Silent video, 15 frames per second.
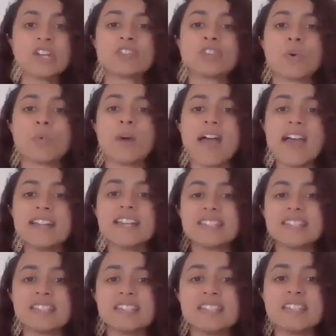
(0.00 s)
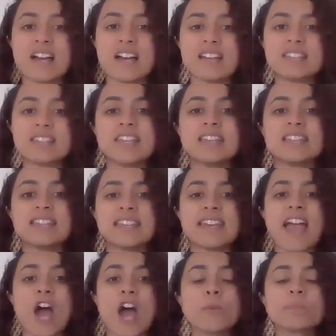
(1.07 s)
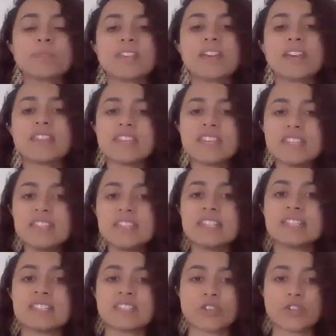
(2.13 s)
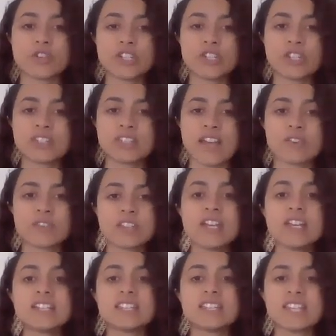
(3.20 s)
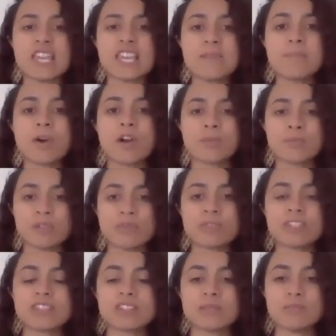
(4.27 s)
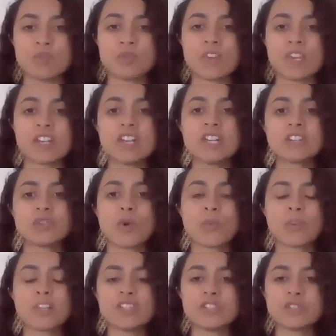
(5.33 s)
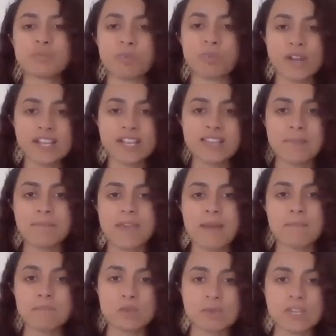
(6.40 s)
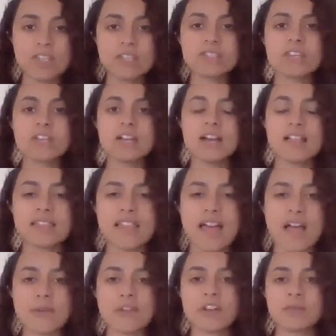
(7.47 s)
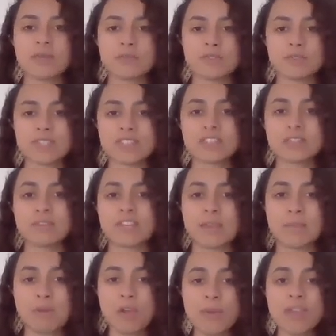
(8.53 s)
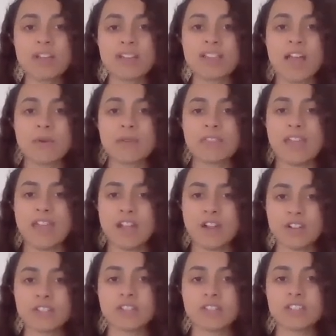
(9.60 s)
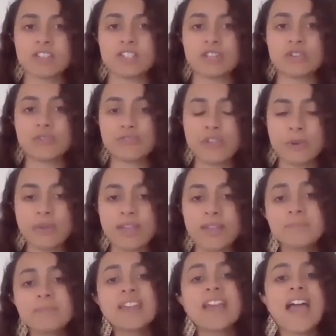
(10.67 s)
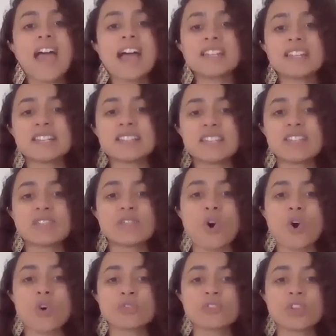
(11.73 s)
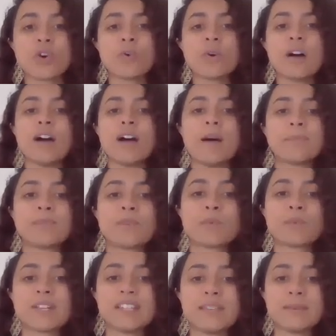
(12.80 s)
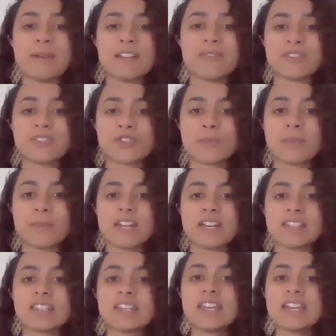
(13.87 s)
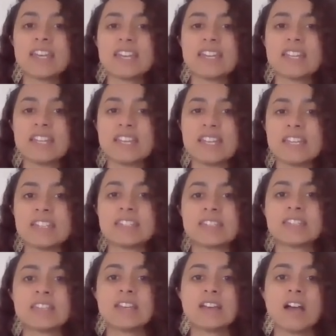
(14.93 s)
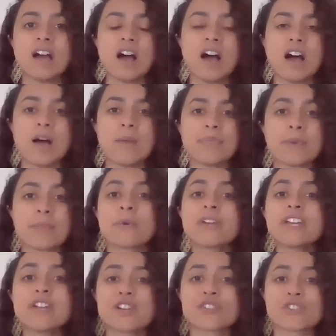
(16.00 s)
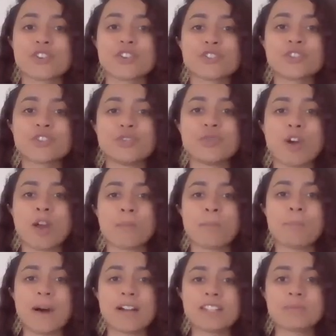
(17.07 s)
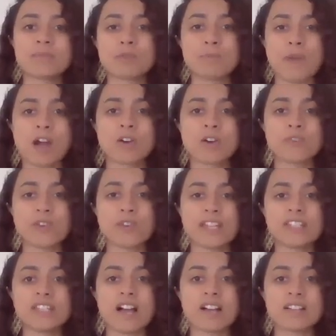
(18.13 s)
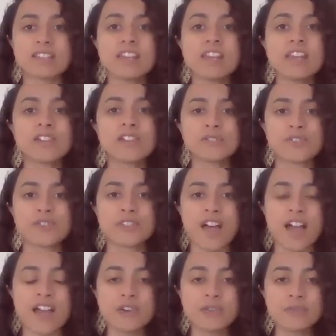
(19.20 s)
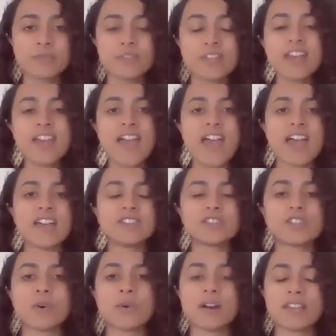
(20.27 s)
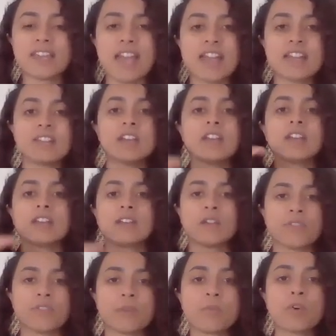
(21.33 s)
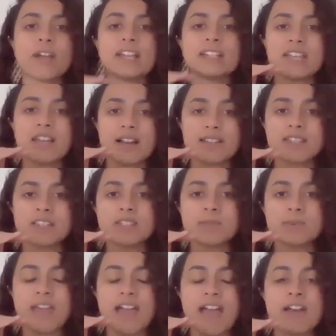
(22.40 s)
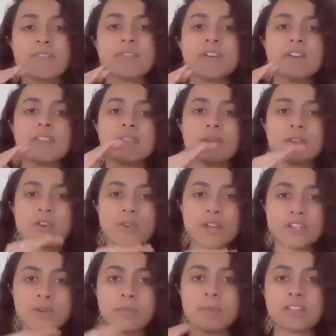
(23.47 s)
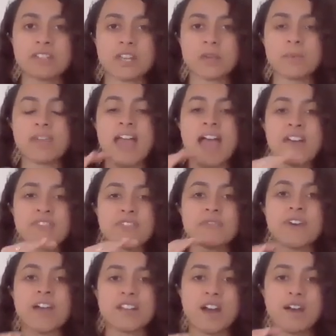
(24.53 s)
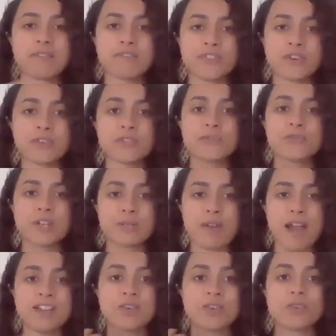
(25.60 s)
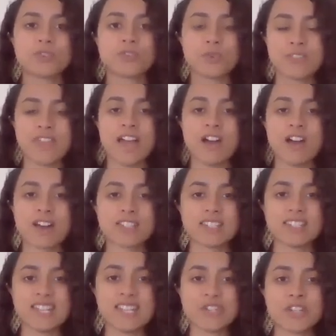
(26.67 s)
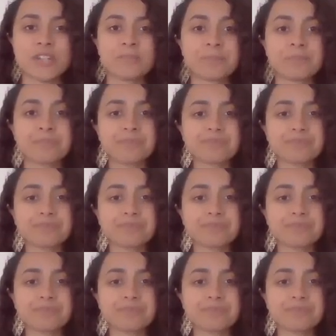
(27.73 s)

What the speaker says: So what NAC does is it helps thin these secretions out to keep our immune system moving. So it really just breaks up that mucus, allowing our immune system to keep going, allowing the air to continue flowing. NAC is also really beneficial because it is the precursor to our body's most powerful antioxidant, glutathione. And so again, the more antioxidants we have, the greater ability we have to fight off those free radicals or that oxidation.